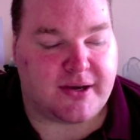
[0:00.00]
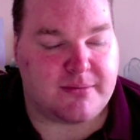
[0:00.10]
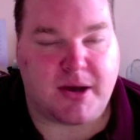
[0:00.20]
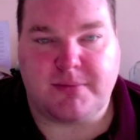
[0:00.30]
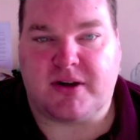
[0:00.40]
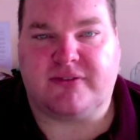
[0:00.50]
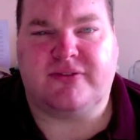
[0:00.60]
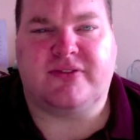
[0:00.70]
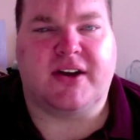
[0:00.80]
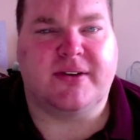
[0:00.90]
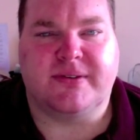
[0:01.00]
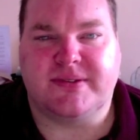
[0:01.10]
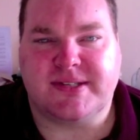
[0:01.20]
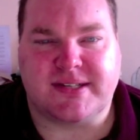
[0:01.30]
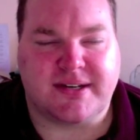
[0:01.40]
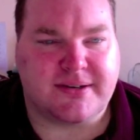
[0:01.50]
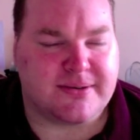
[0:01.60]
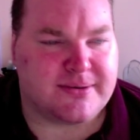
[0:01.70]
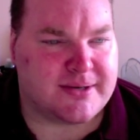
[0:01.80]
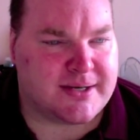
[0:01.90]
No mobile phones,
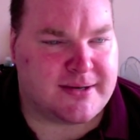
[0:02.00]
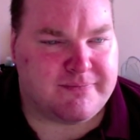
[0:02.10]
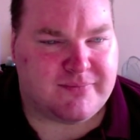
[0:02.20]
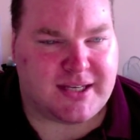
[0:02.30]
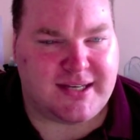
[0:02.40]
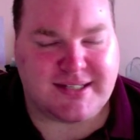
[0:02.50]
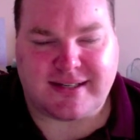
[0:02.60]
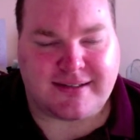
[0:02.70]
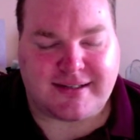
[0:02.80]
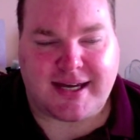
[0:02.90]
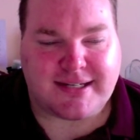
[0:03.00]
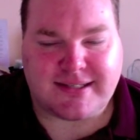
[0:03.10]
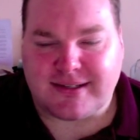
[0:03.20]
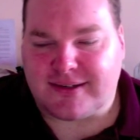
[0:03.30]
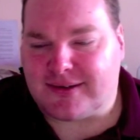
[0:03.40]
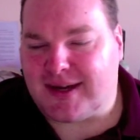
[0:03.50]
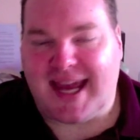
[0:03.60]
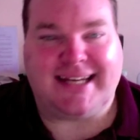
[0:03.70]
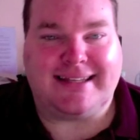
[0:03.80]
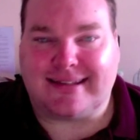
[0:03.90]
no internet, no
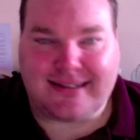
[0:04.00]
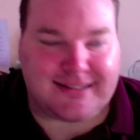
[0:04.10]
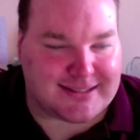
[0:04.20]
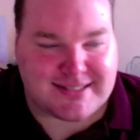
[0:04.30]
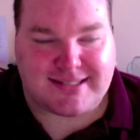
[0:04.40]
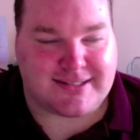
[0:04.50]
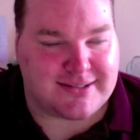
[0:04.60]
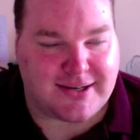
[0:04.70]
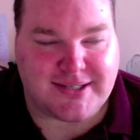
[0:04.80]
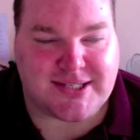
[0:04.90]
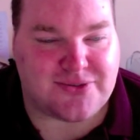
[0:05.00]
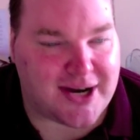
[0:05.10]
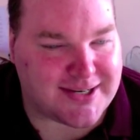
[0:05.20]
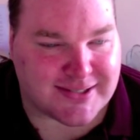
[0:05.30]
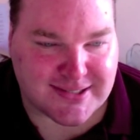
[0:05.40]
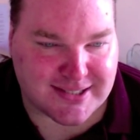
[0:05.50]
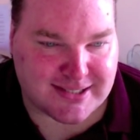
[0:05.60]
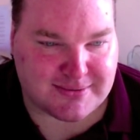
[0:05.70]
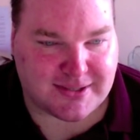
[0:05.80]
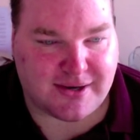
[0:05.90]
anything, just sort of no distractions. I
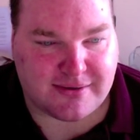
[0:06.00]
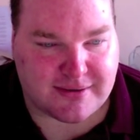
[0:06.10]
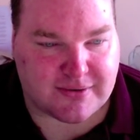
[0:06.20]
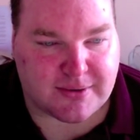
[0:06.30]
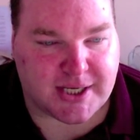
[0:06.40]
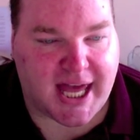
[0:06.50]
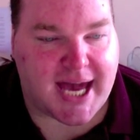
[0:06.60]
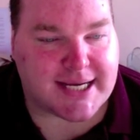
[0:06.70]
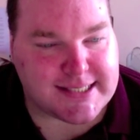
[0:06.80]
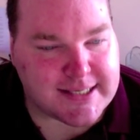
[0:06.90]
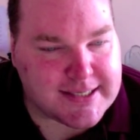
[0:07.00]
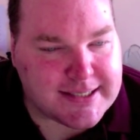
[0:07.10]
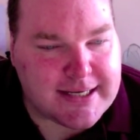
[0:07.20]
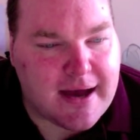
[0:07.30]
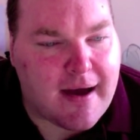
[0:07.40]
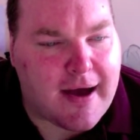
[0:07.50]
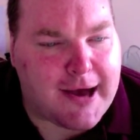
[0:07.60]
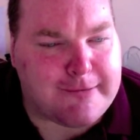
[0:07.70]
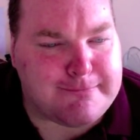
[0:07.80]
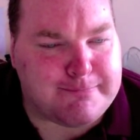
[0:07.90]
just want to go and have a relax.
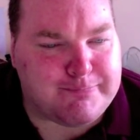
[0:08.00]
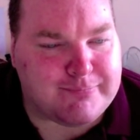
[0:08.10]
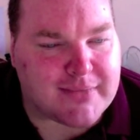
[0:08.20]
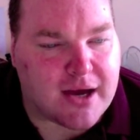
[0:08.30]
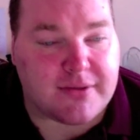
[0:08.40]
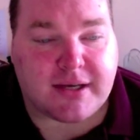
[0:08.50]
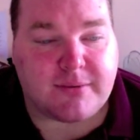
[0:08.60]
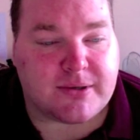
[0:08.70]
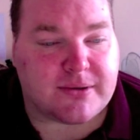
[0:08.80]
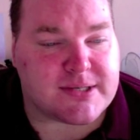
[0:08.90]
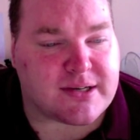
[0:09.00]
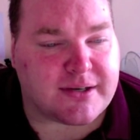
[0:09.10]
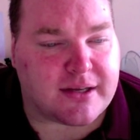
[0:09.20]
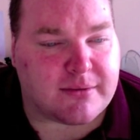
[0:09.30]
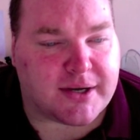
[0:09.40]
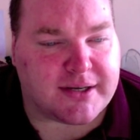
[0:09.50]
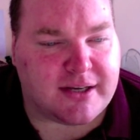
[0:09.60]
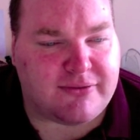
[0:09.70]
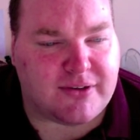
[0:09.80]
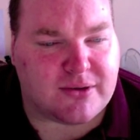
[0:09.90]
Oh, the Kiwi Cook's got another one.
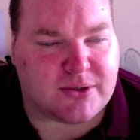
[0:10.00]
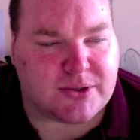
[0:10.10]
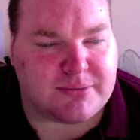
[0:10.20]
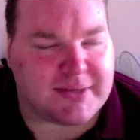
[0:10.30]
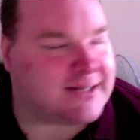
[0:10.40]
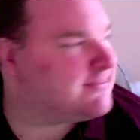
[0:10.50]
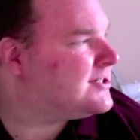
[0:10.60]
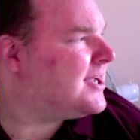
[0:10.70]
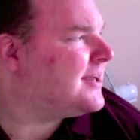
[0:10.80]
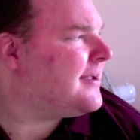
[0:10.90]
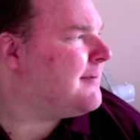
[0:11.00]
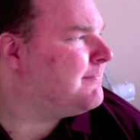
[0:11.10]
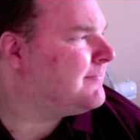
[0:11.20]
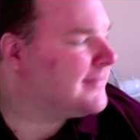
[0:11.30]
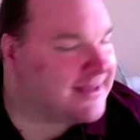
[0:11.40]
If you could meet... Shut up!